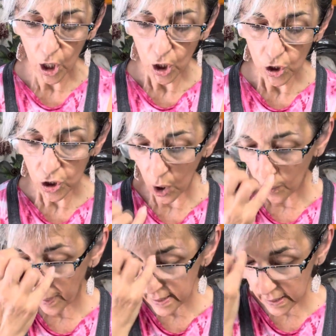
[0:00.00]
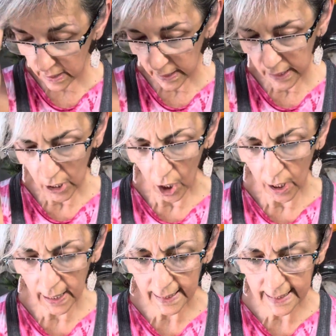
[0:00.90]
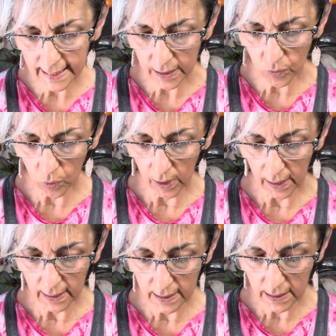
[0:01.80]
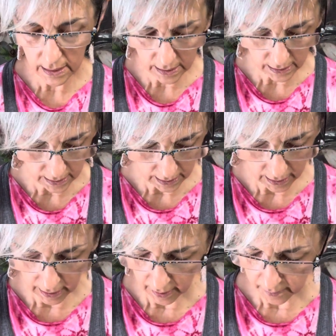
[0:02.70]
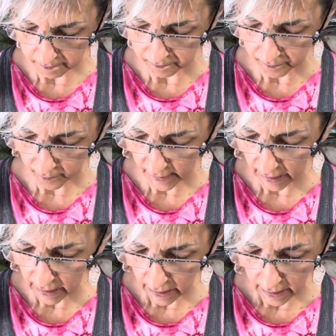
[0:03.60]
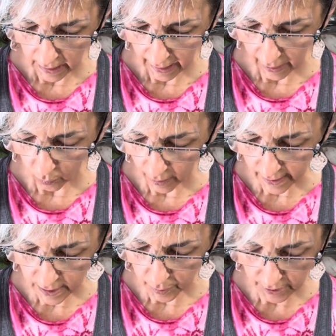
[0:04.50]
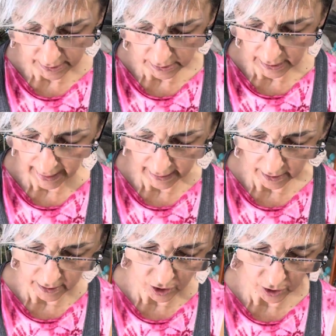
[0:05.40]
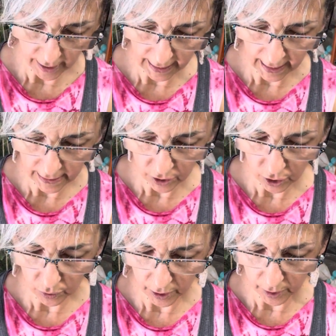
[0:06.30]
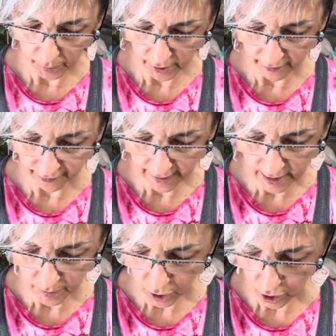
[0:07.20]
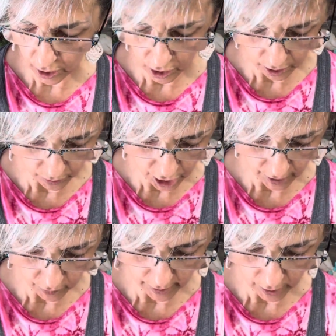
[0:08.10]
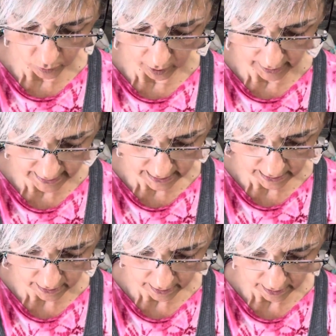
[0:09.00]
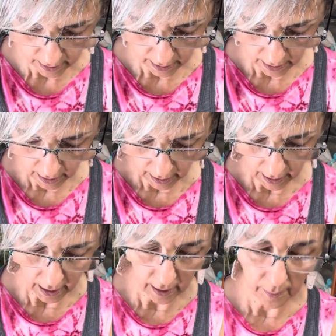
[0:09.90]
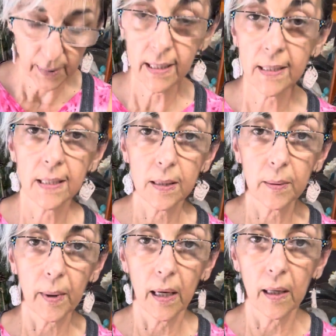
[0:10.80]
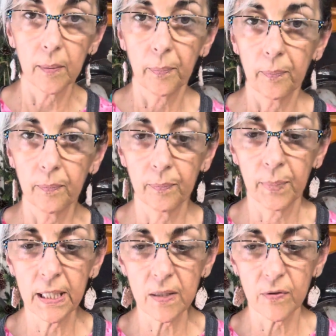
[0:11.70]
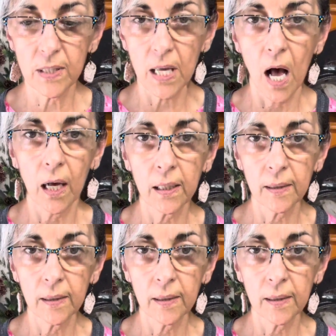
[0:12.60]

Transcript: So basically, all I did was, I wanted to put the little hat on so I kind of knew where to put the face, but you could do it whichever way you want. But this is a piece of a sock.